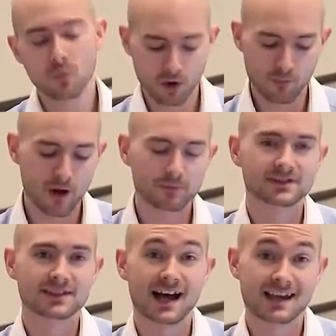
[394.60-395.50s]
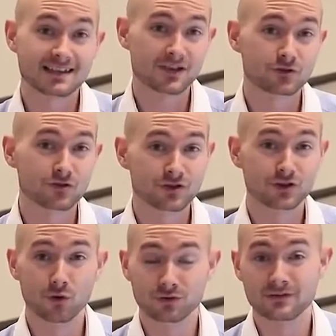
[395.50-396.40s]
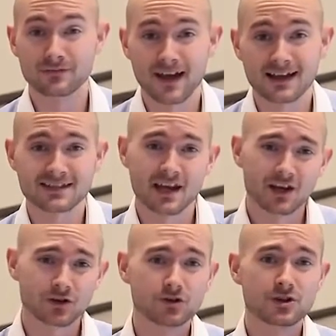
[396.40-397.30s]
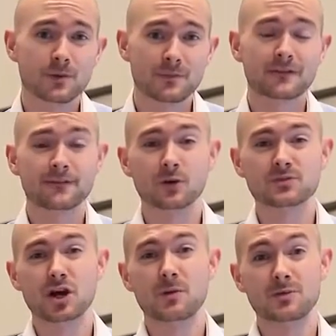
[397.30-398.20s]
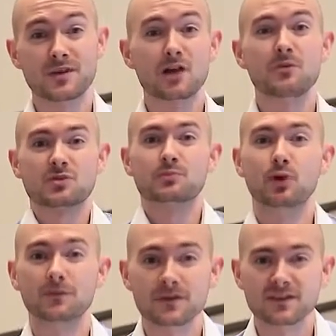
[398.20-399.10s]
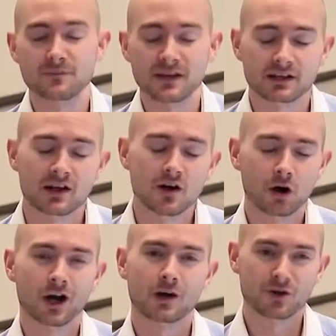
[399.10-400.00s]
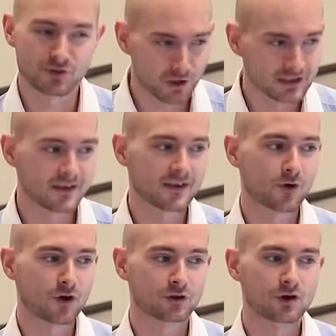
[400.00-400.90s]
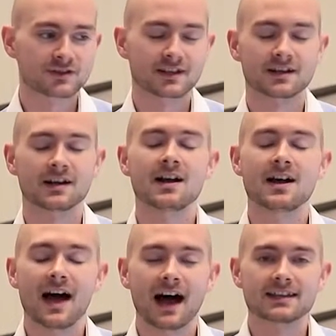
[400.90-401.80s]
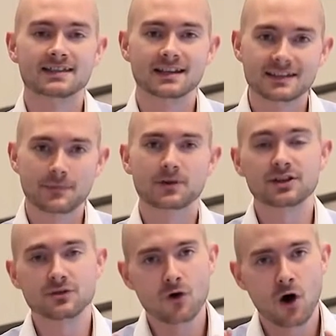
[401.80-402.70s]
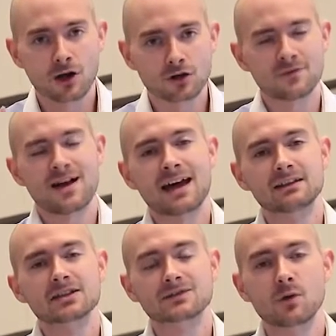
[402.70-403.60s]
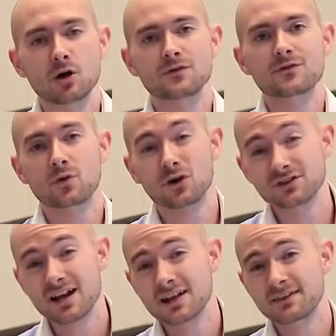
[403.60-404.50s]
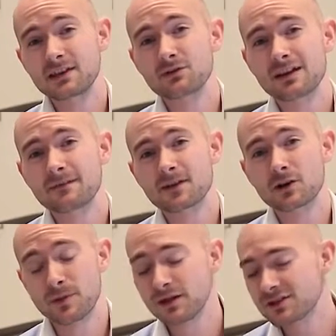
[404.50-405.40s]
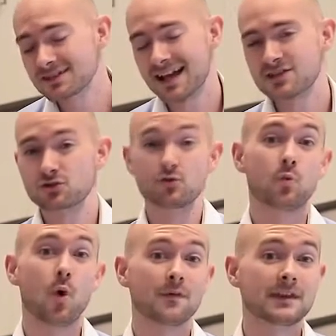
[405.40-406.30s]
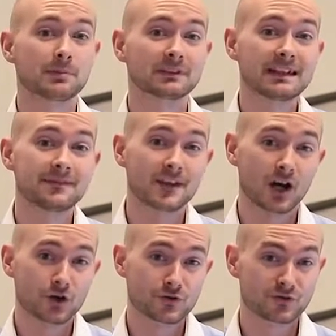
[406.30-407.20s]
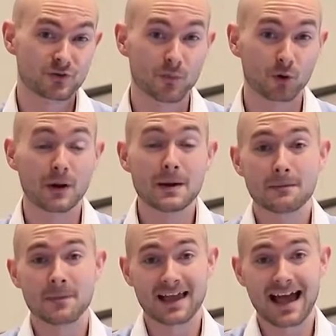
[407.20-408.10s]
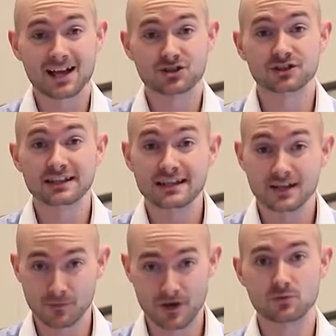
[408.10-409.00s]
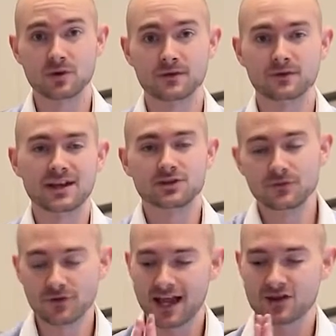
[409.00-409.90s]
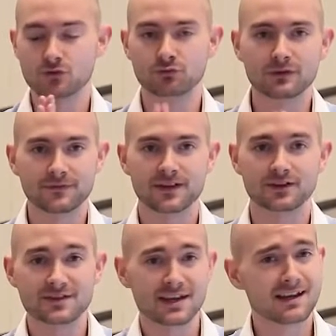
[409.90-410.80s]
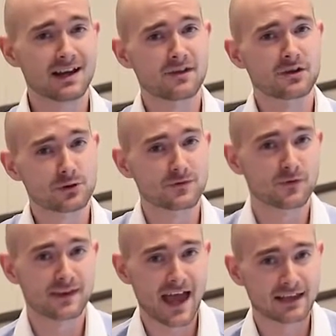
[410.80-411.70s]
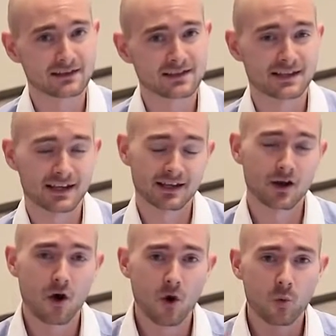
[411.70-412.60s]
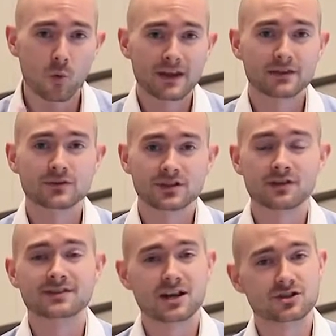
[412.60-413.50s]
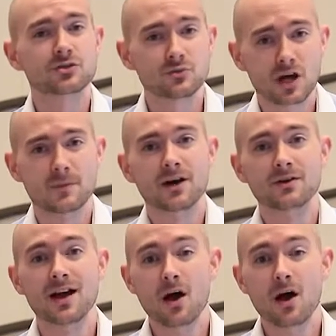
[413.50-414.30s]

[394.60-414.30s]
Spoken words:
well publicised and are usually known in advance, usually when big firms come out with how much profit they've made or how much money that they've gone and lost there. And typically you've got a lot of analysts from all over the world. They'll give their opinions as to what they believe that earnings report might actually come out with. Okay, so you've got the actual real figures and then you've got the analysts think. When the results actually do come out,